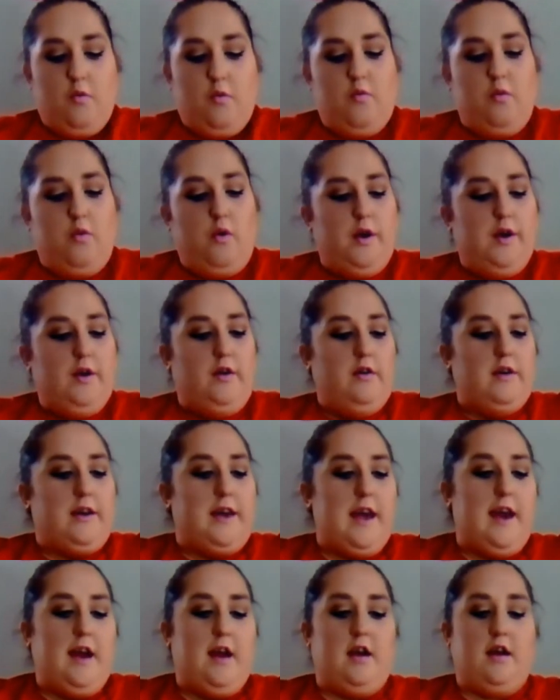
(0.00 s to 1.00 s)
Royal
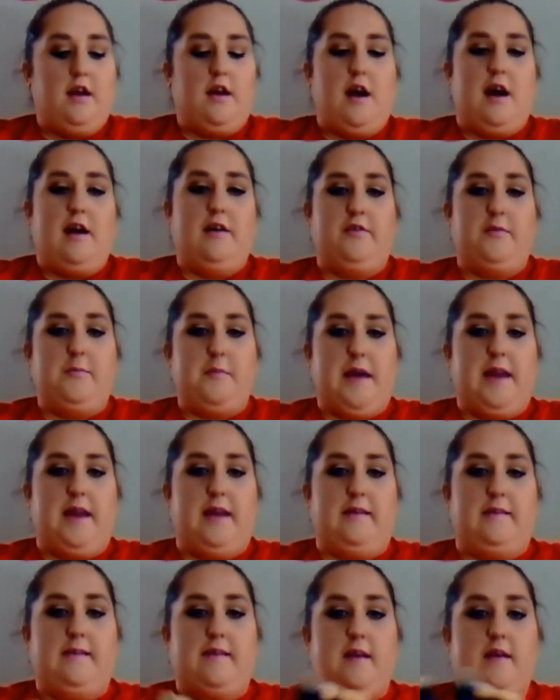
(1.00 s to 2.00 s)
Care Cosmetics